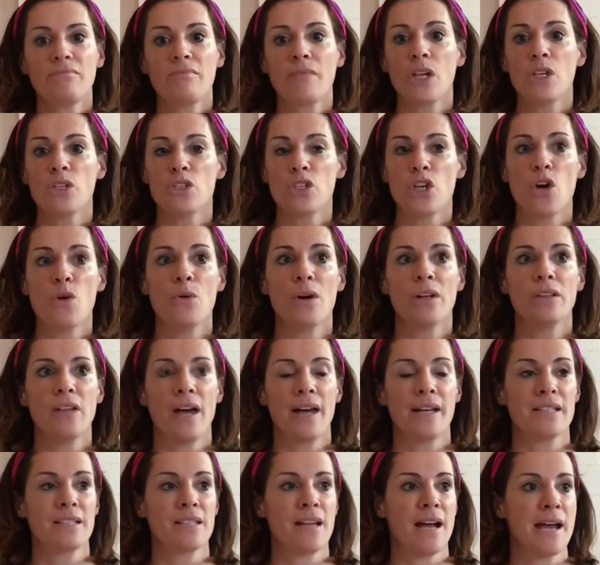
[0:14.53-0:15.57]
So a
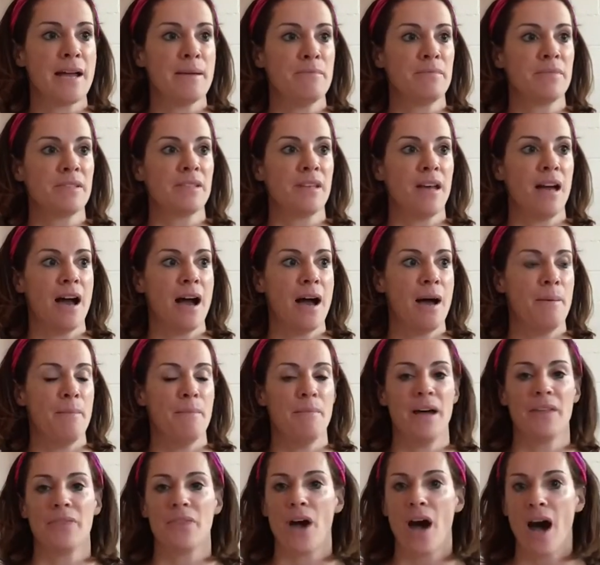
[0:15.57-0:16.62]
lot of times
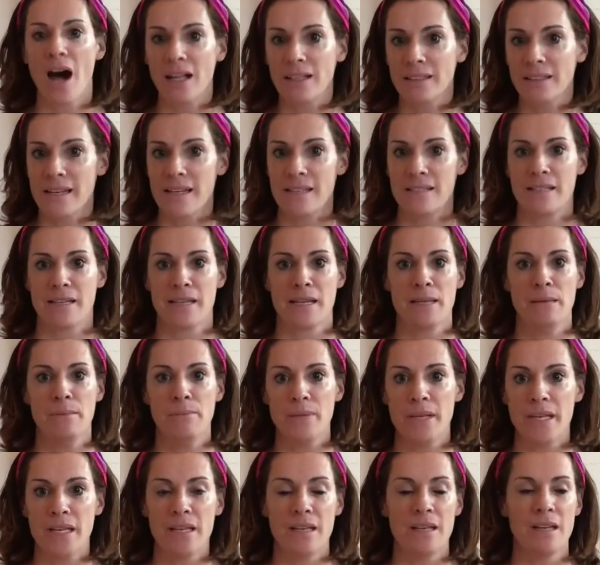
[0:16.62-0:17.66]
at the holidays it can
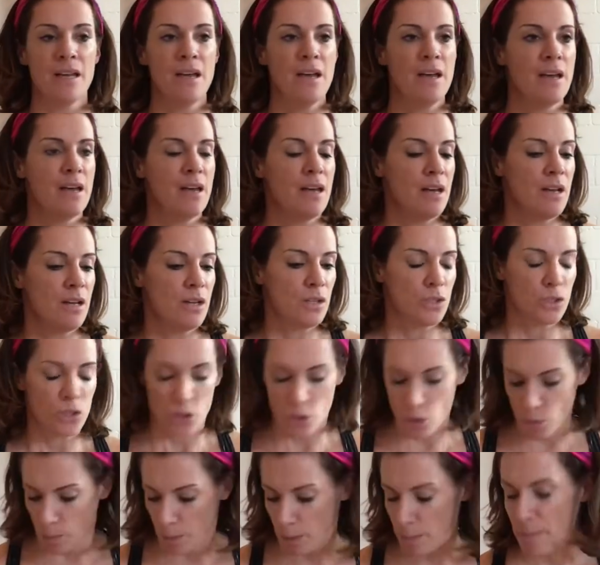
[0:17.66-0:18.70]
be
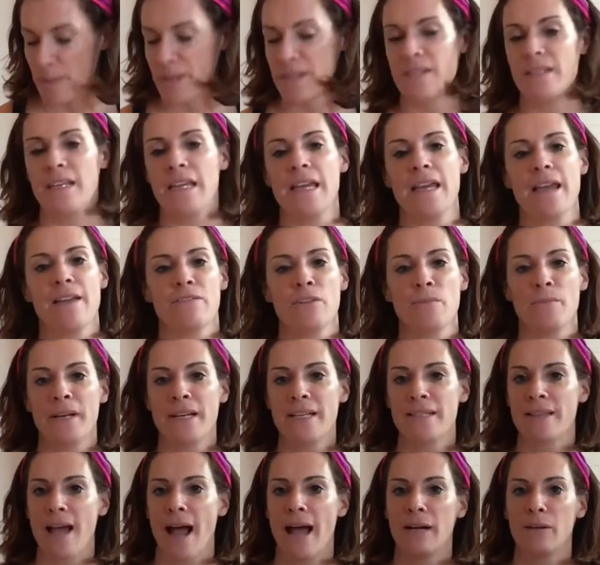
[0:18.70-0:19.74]
super busy,
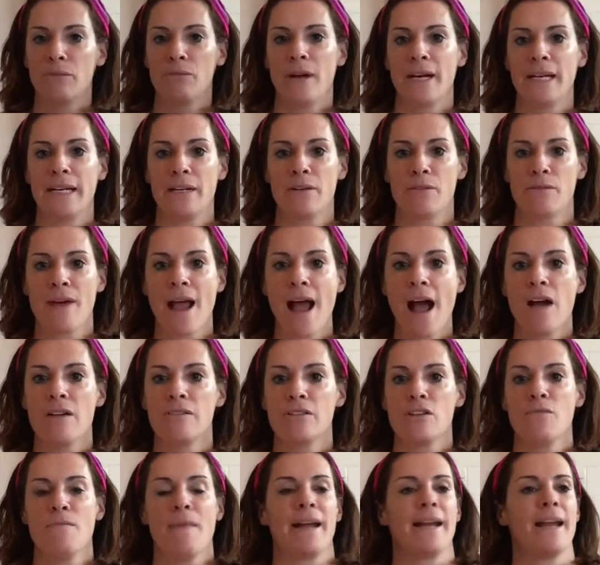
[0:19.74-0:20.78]
everybody's kind of running around,
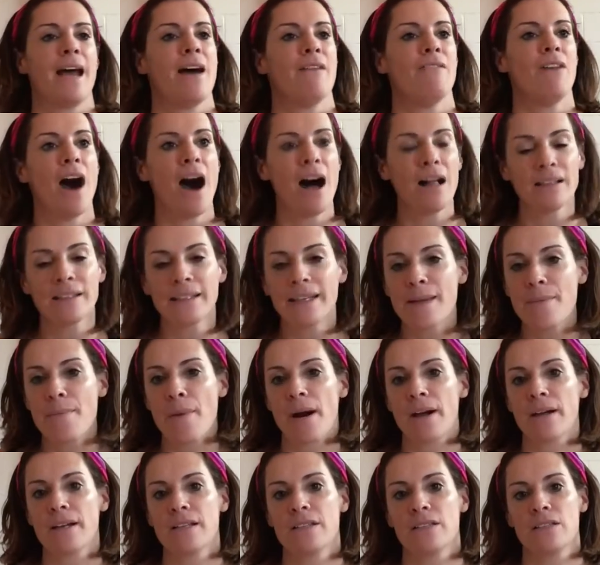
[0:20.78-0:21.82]
you might have holiday
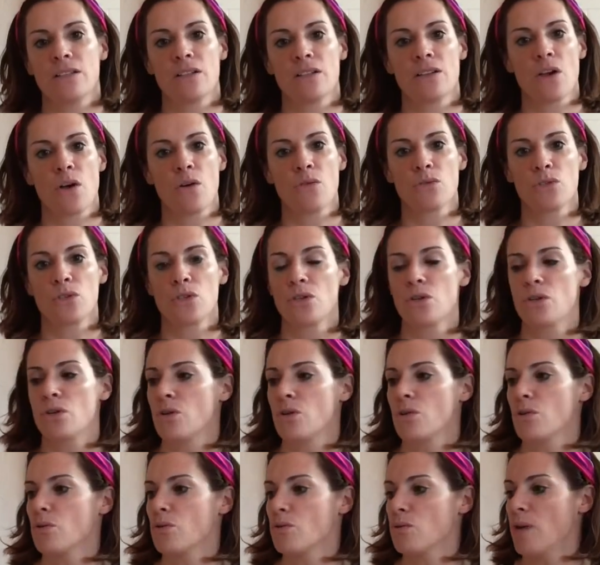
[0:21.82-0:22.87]
parties to go
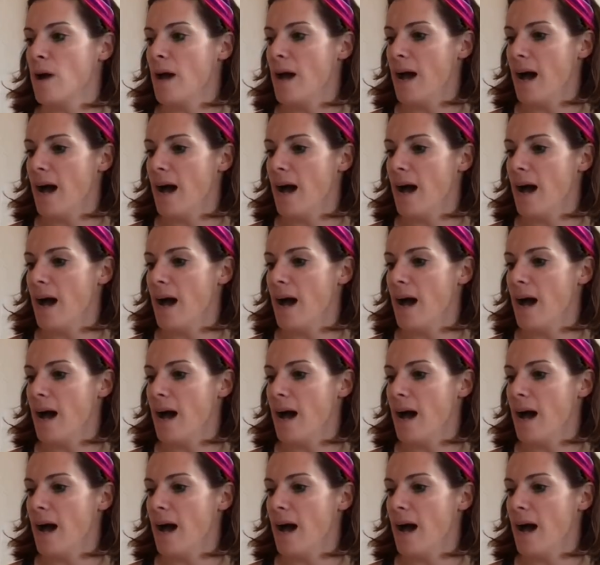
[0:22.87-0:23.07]
to,